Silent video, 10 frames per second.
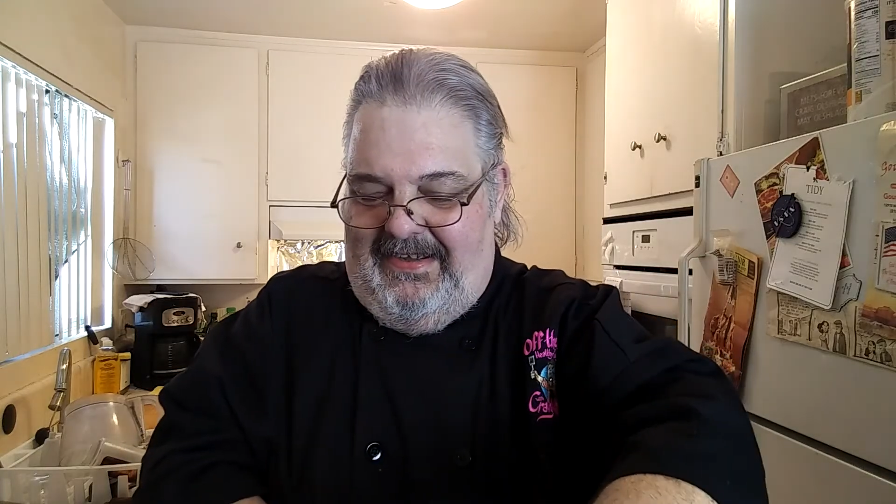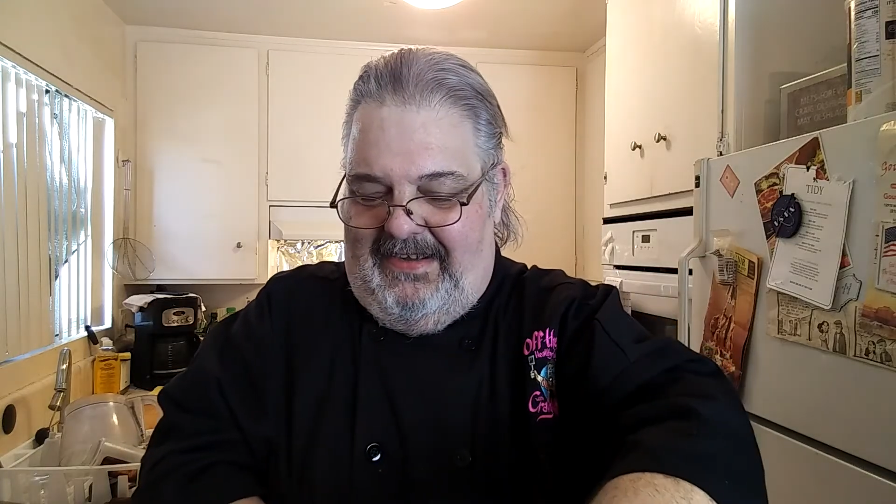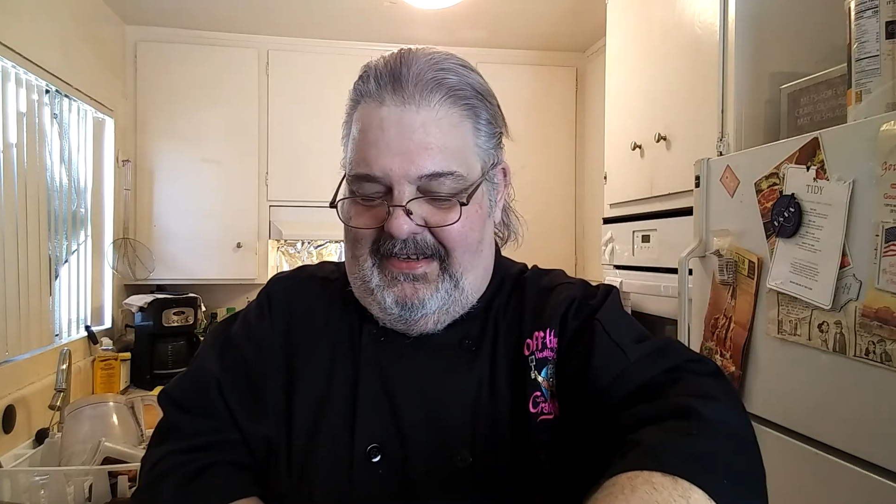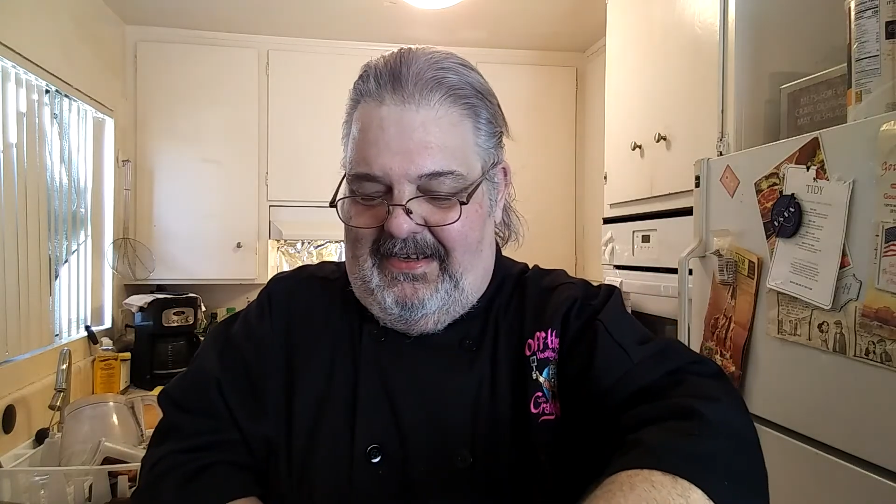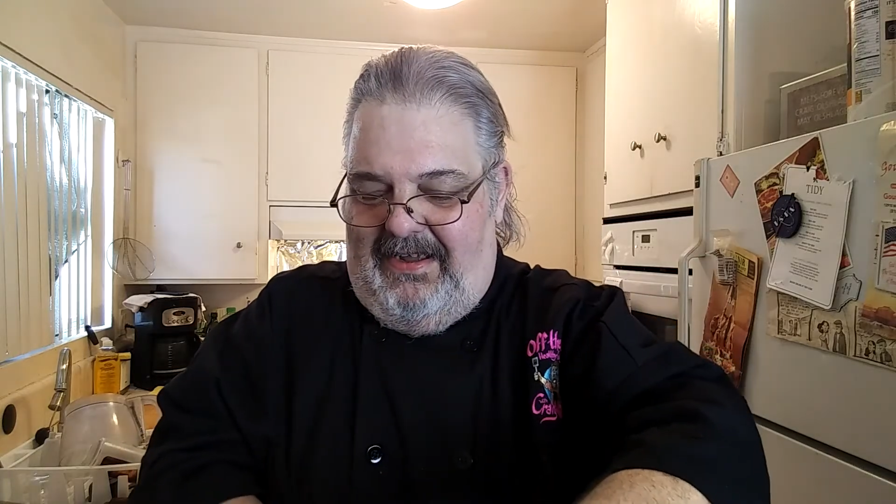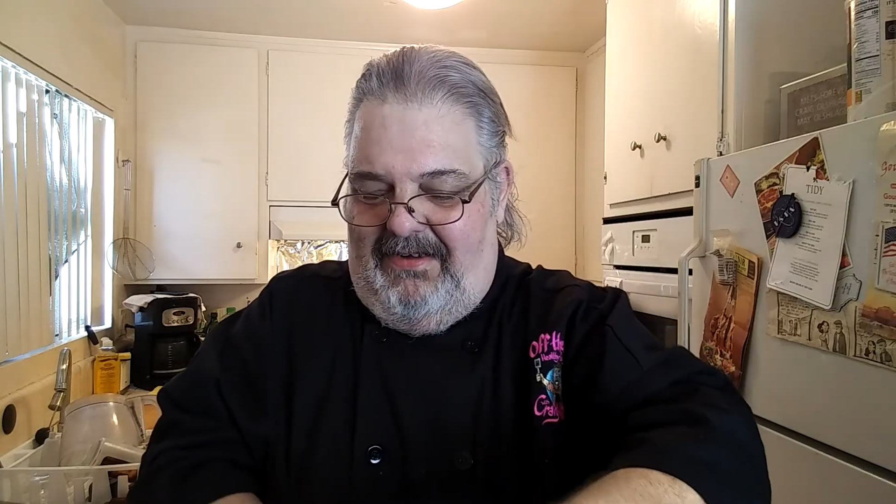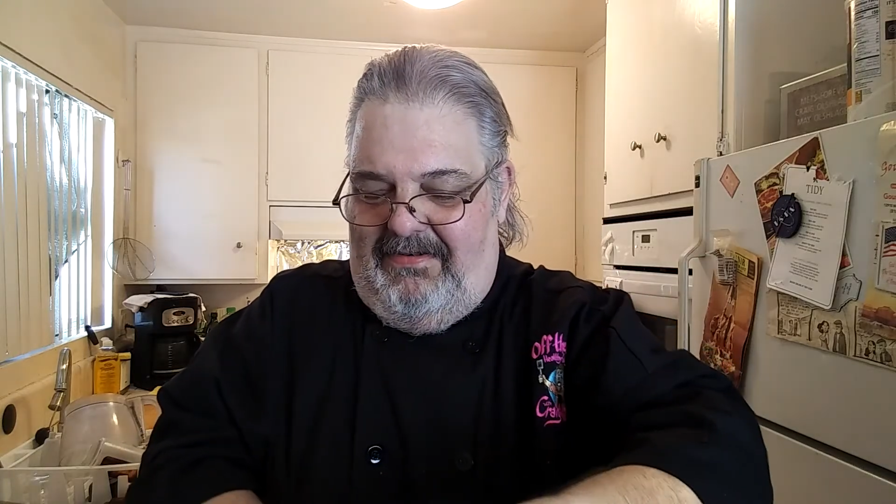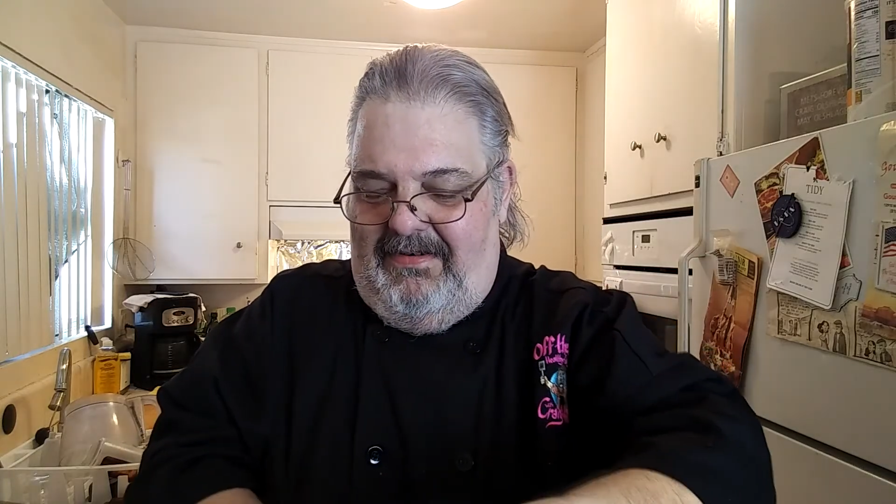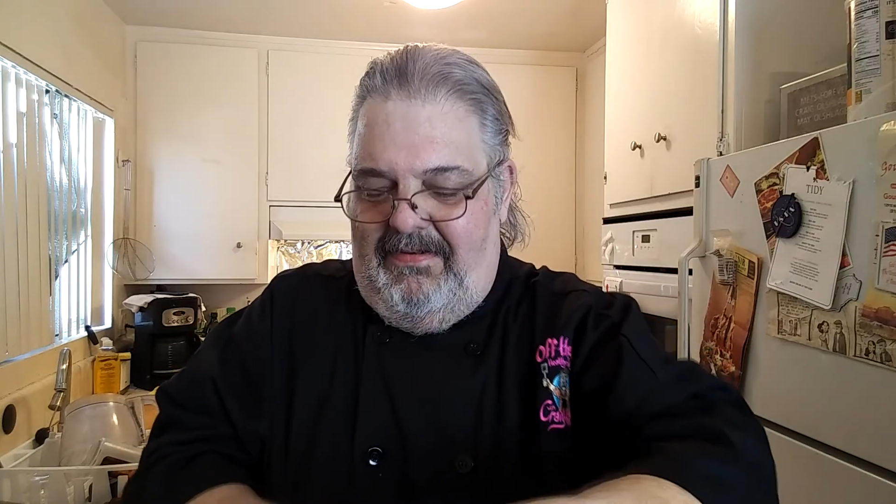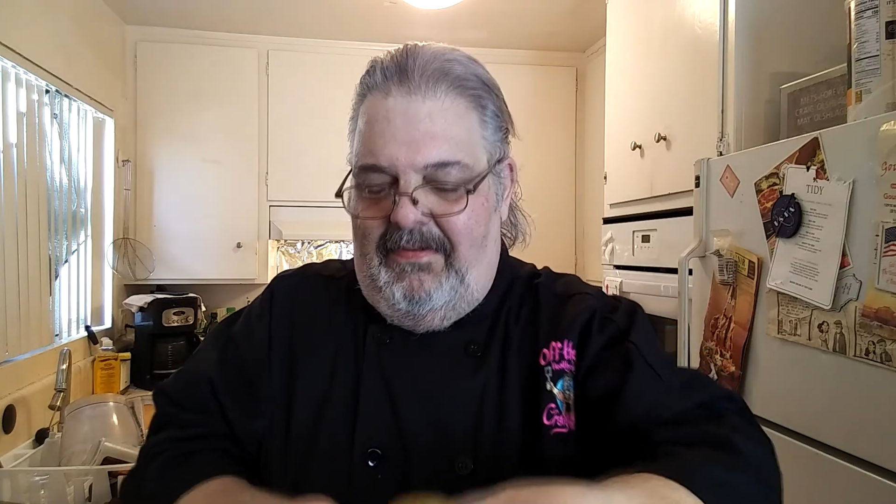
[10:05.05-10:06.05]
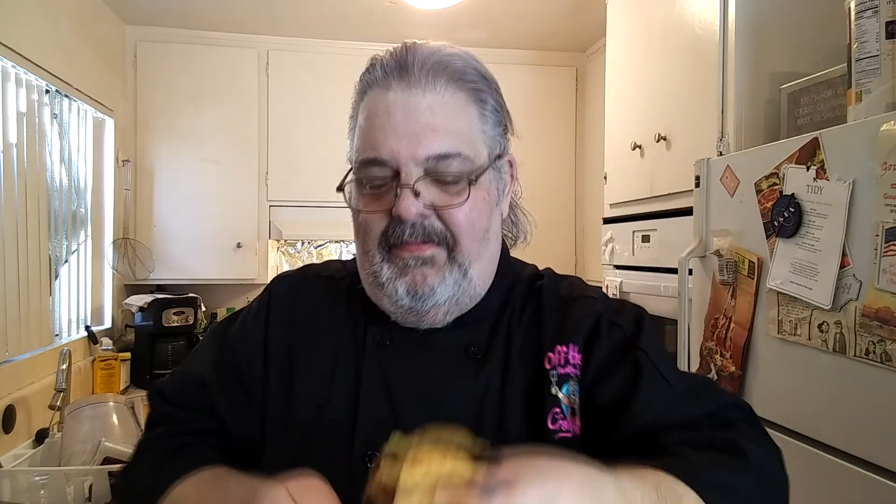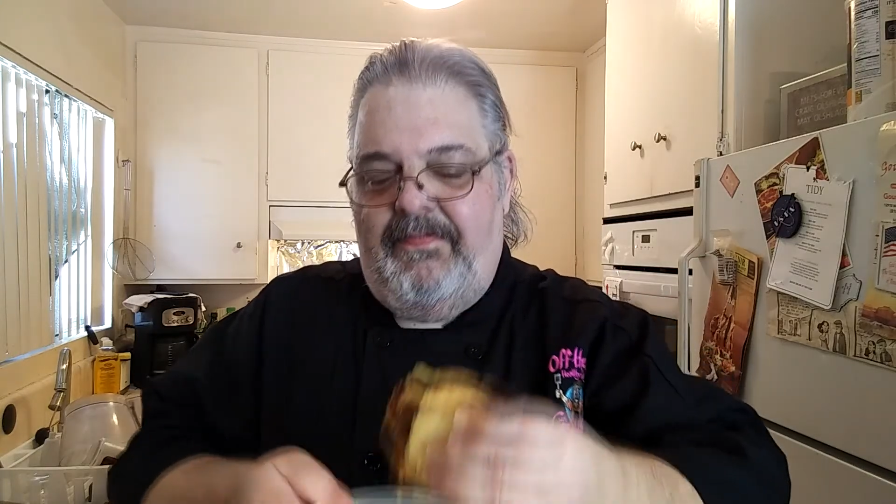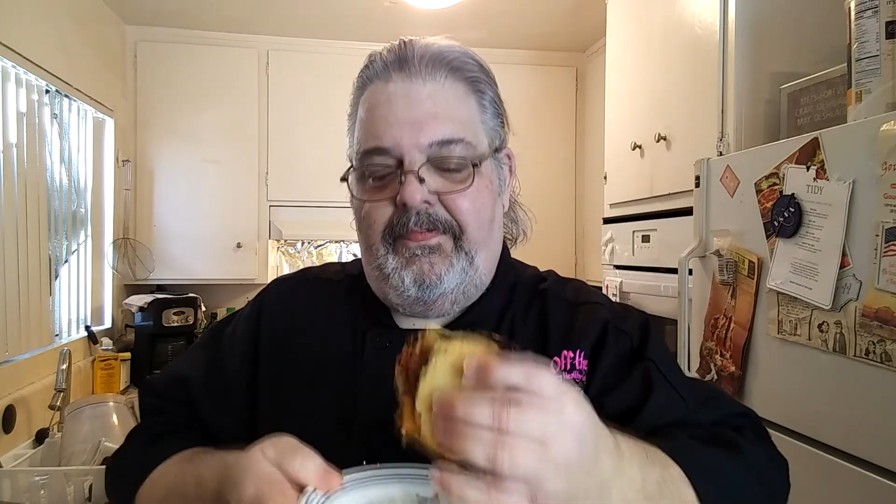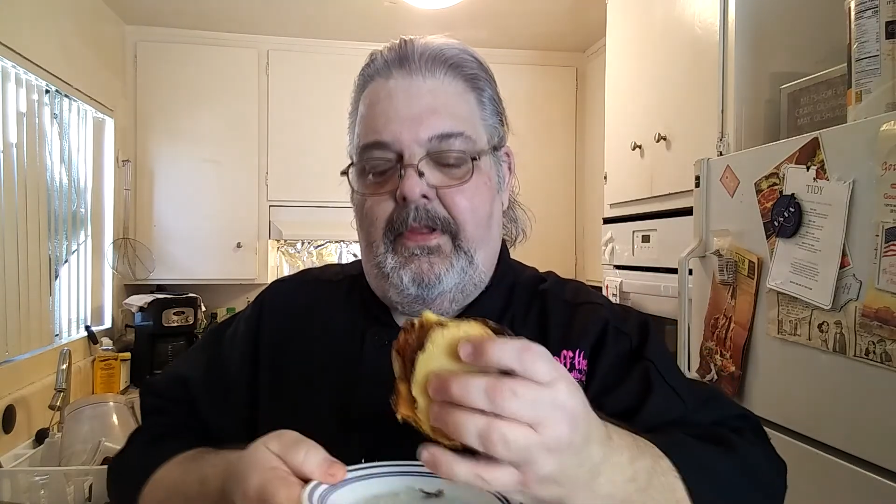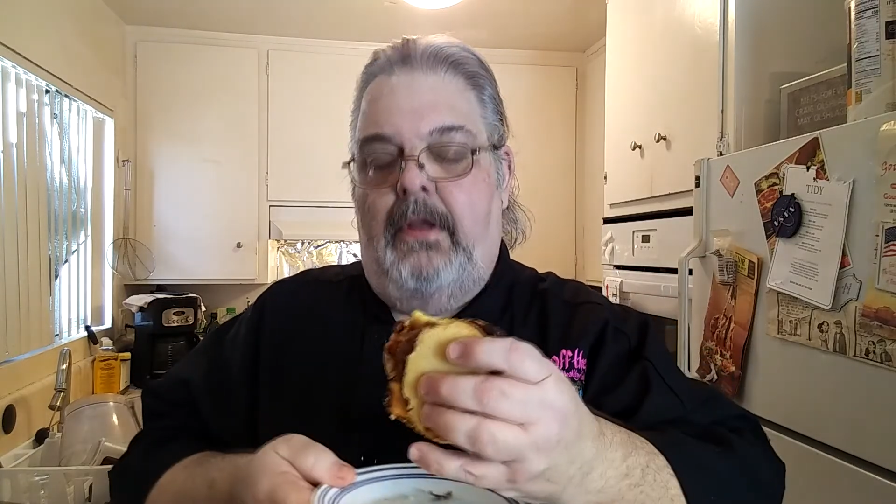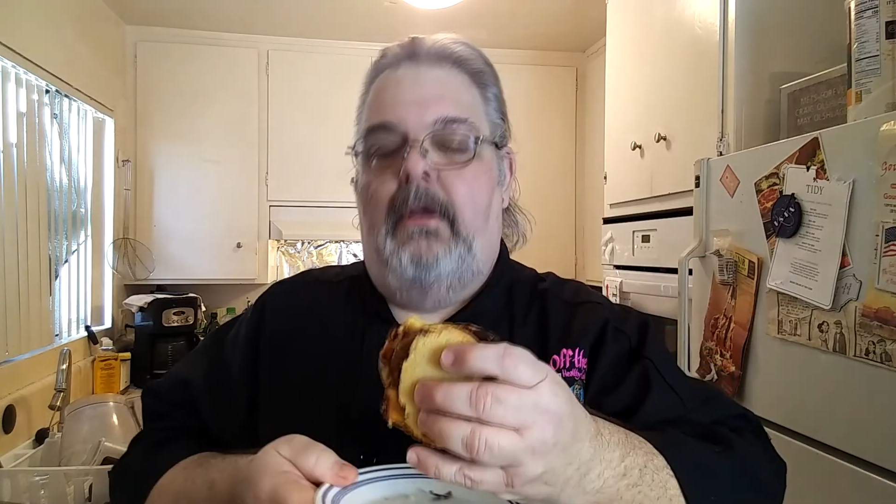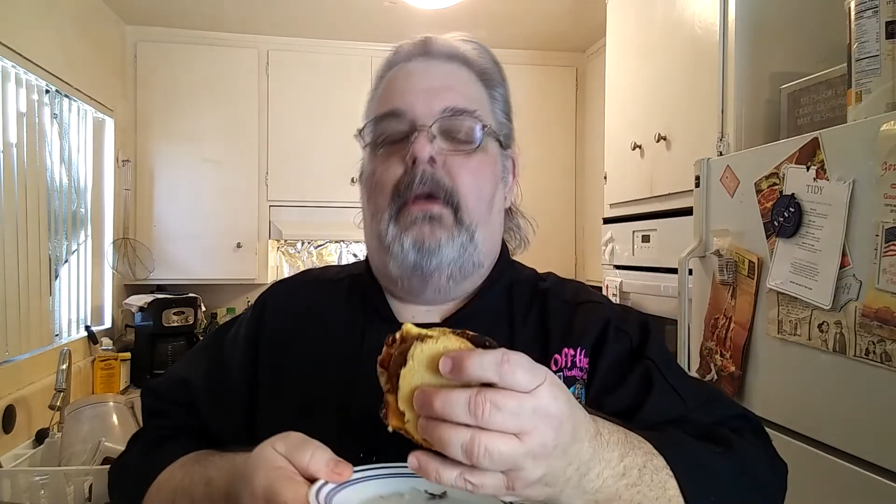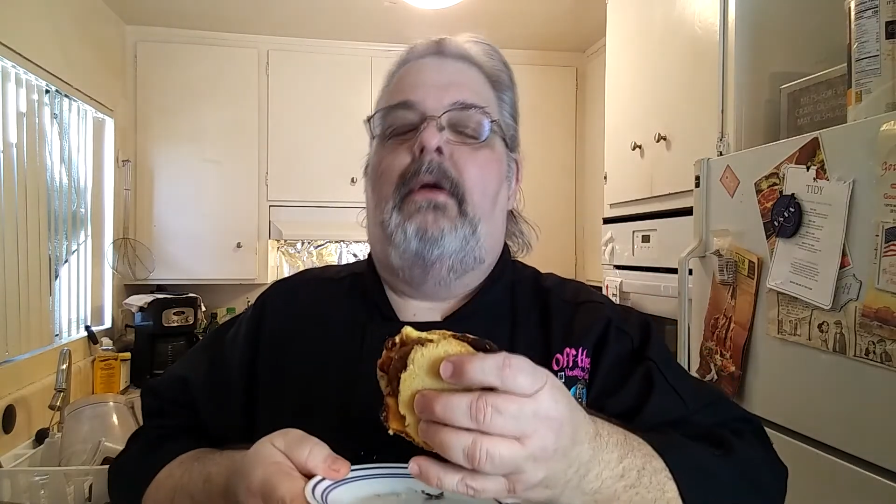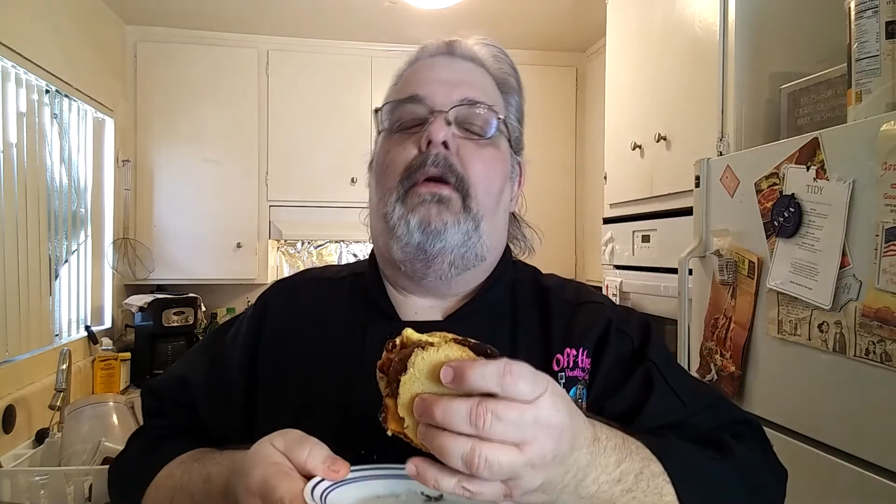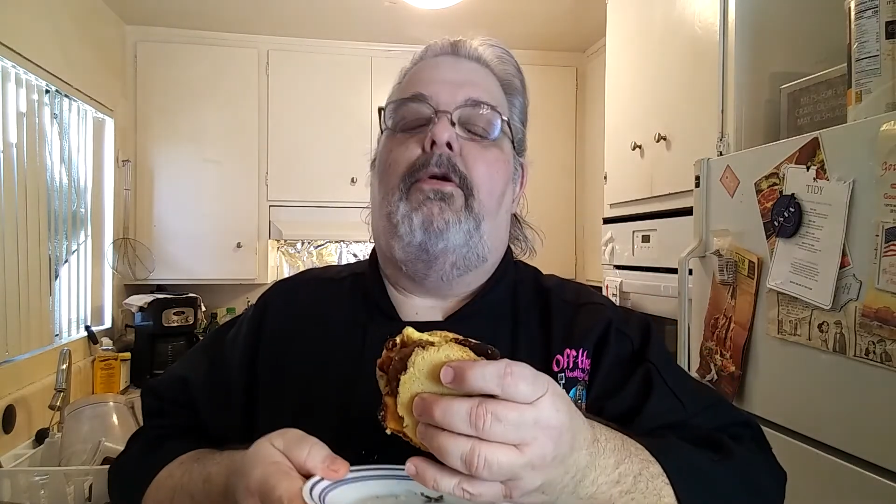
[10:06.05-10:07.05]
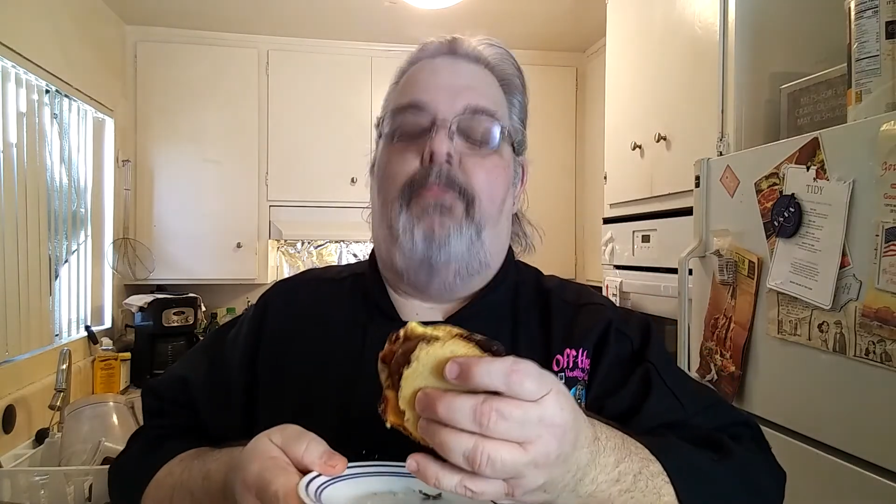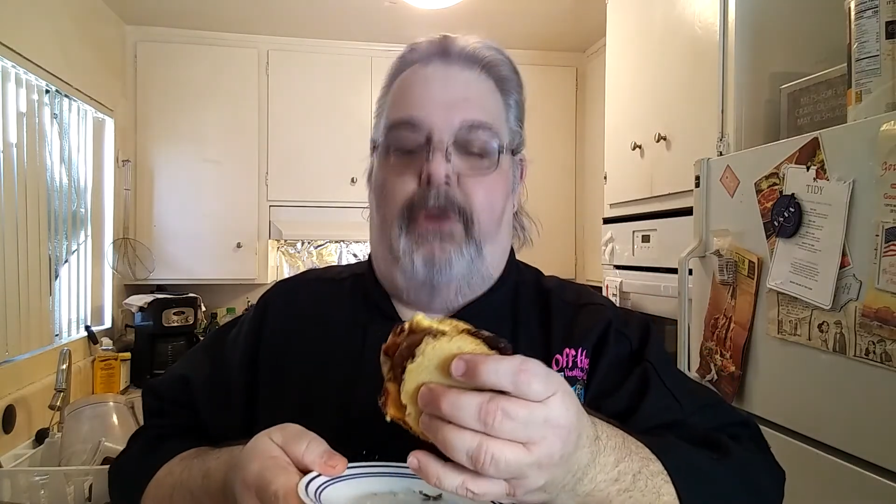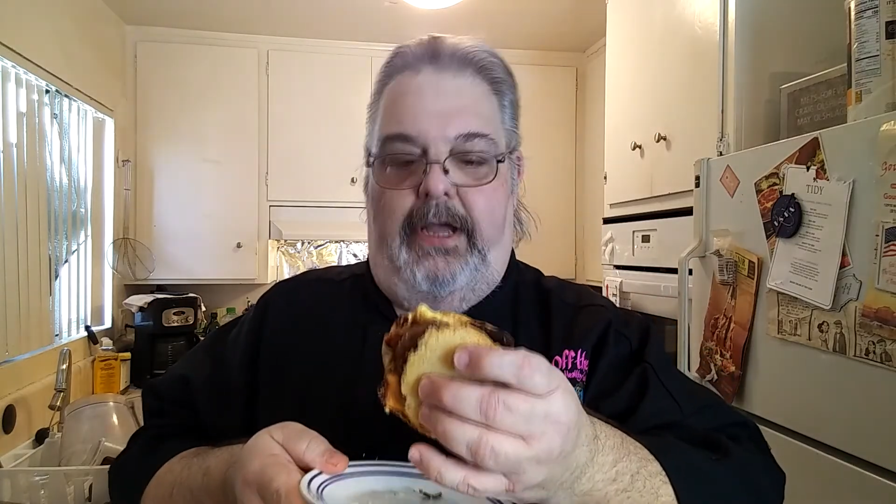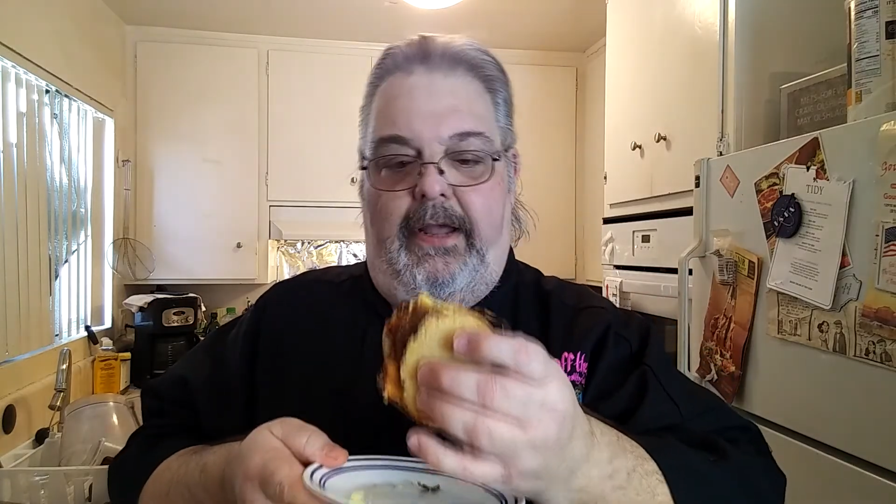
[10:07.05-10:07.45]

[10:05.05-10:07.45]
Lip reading: Let's go. Oh boy.